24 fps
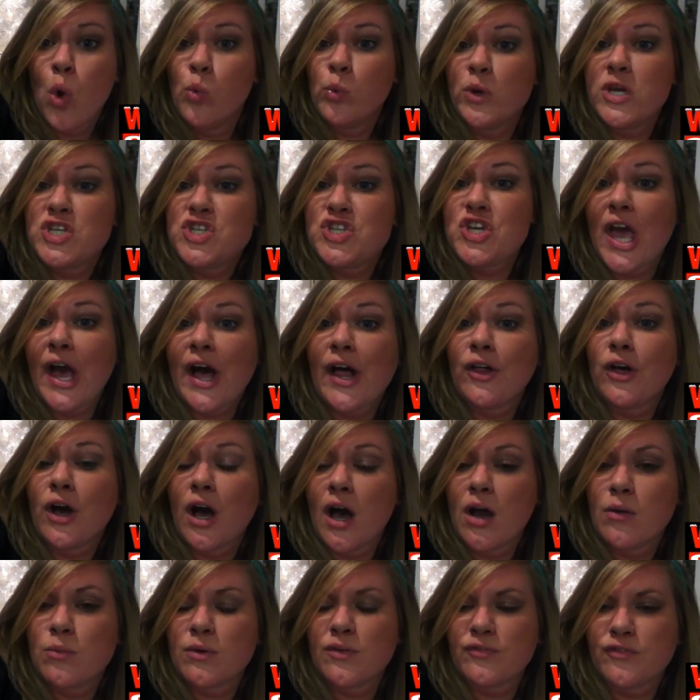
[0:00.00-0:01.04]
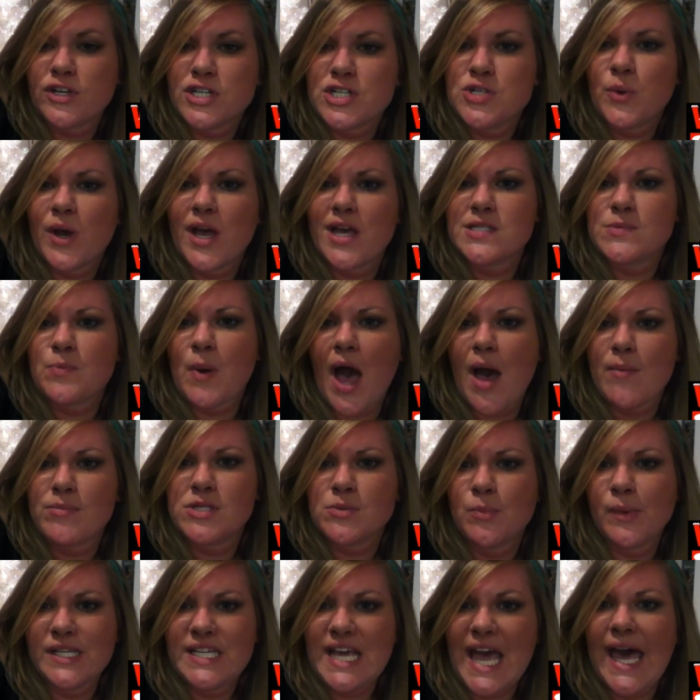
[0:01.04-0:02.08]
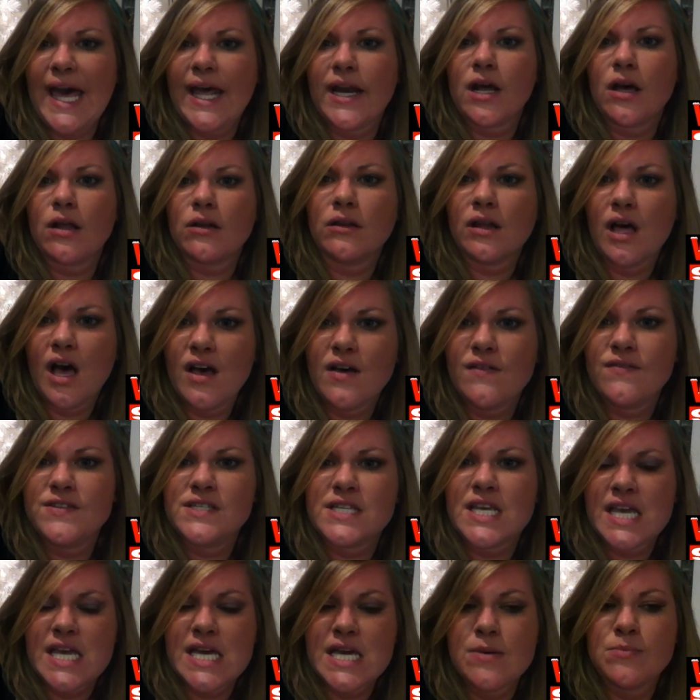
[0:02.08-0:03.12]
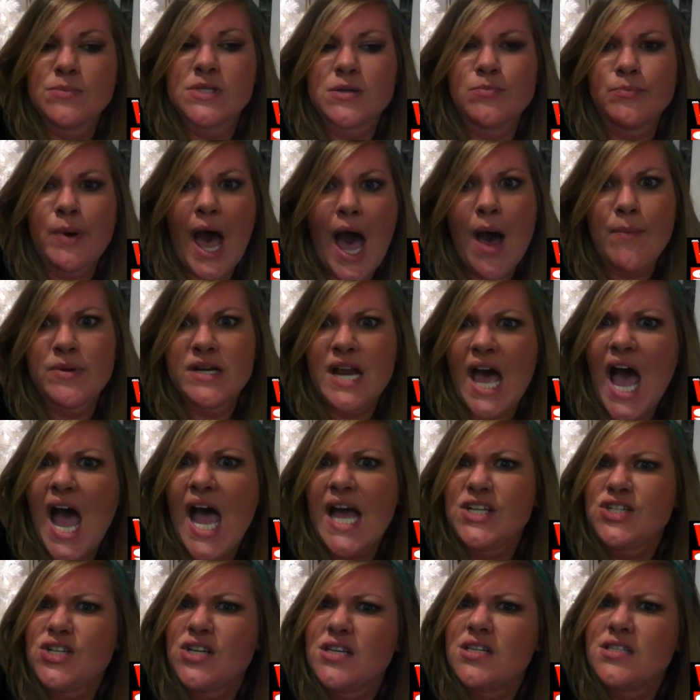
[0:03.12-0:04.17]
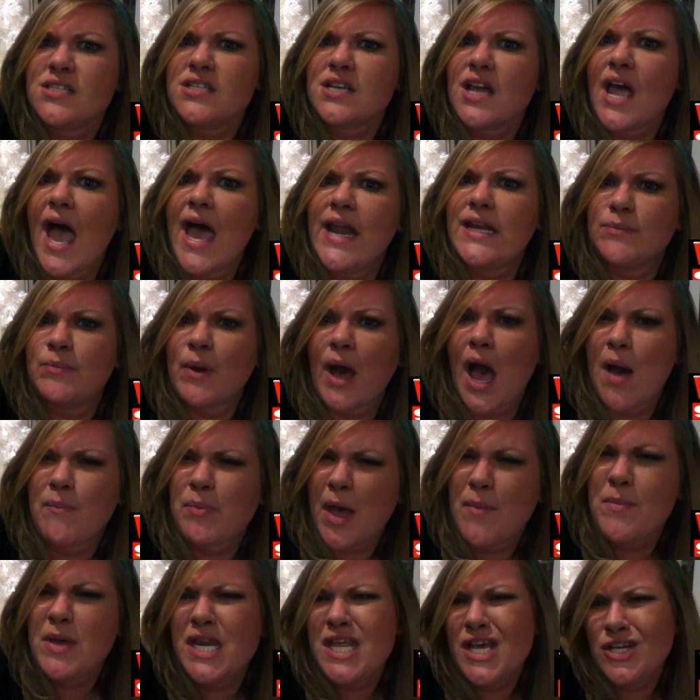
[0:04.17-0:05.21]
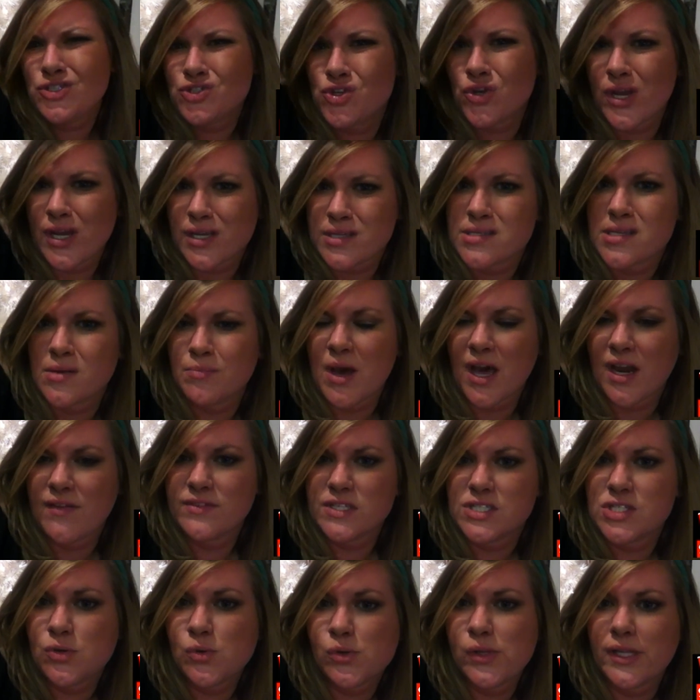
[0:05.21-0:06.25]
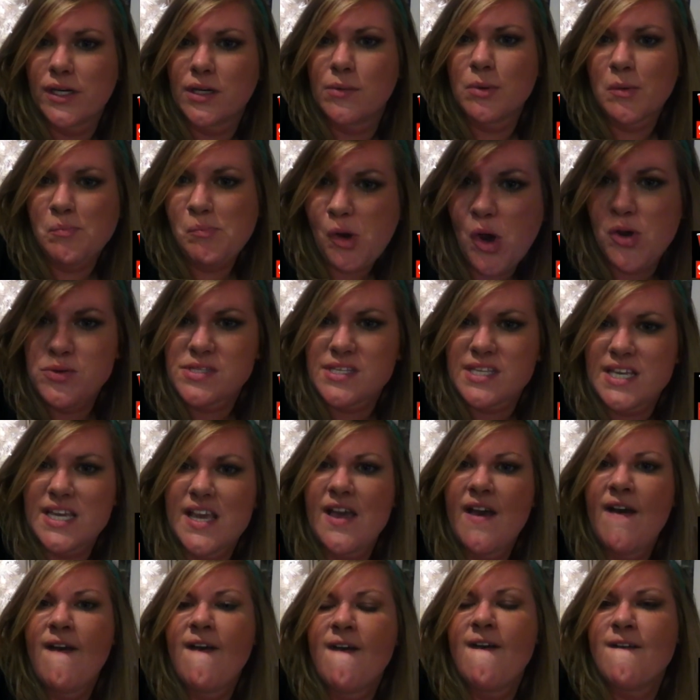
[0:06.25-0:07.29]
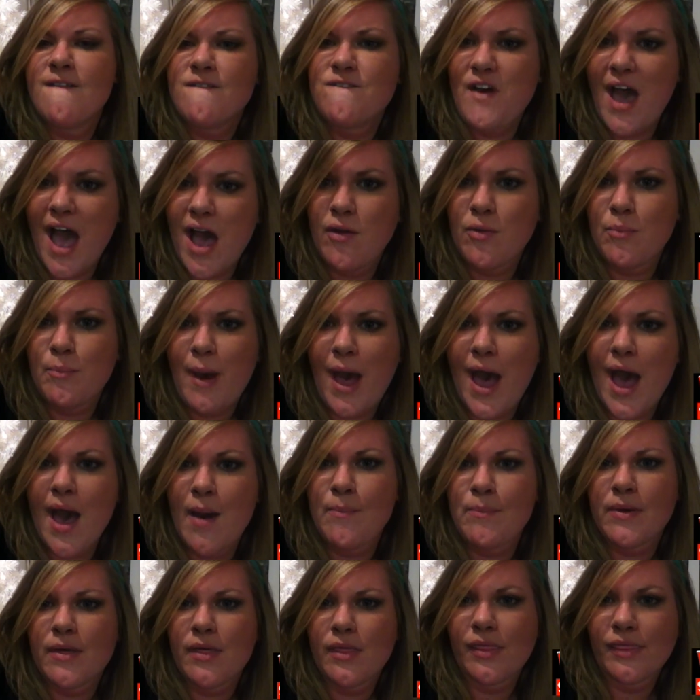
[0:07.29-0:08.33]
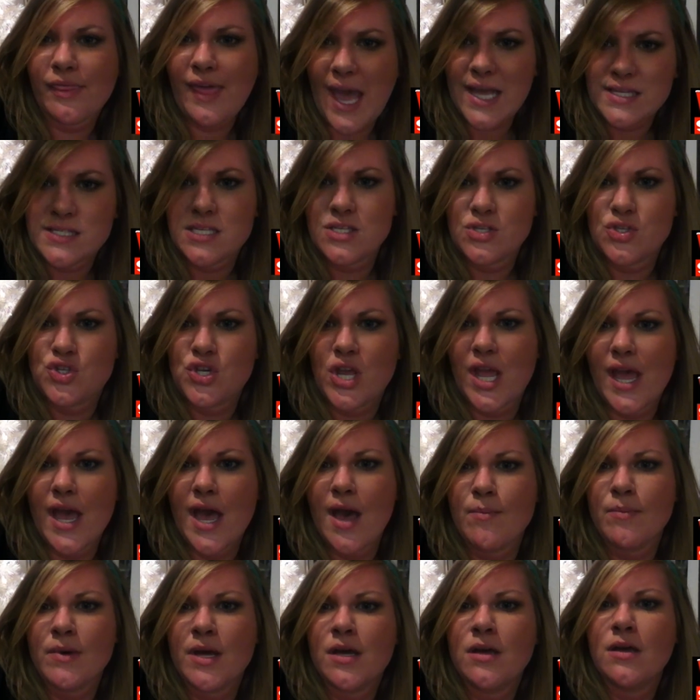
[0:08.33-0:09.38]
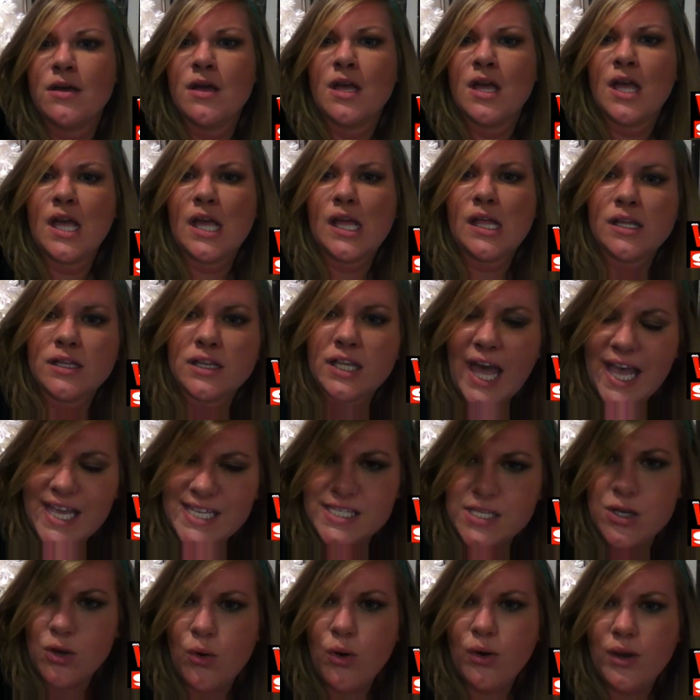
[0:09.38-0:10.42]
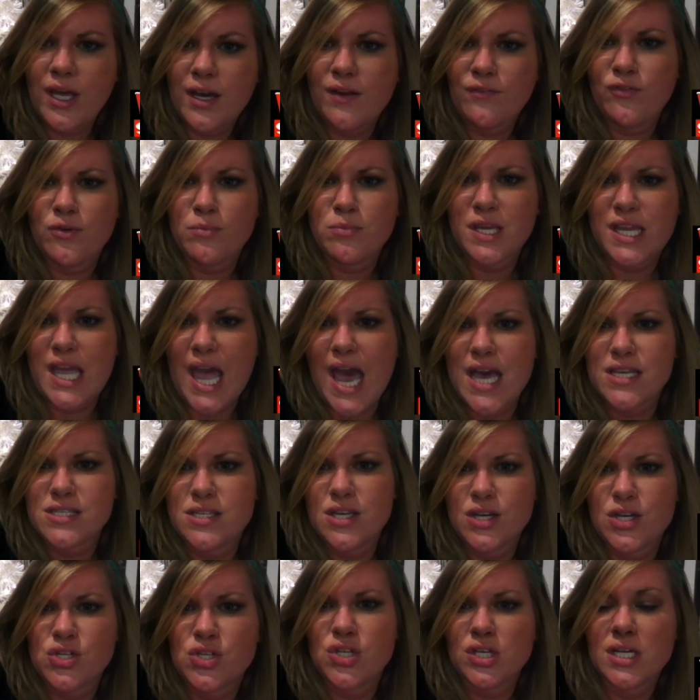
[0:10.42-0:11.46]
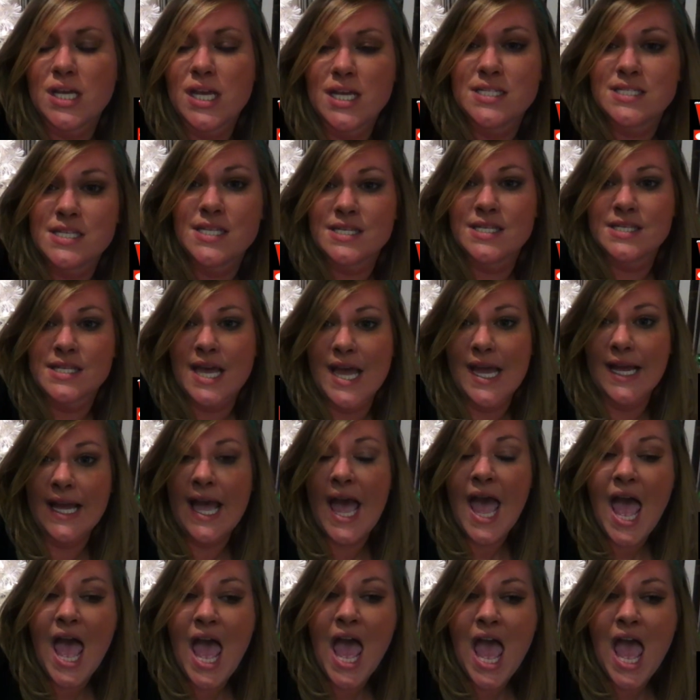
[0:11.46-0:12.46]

we shall uh, refer to it as pop. So my dad loves him some pop, not just any pop. I mean, he'll drink some out of a two liter, but mostly fountain pop. That's his jam. He likes to go get it from the gas station. It's his thing.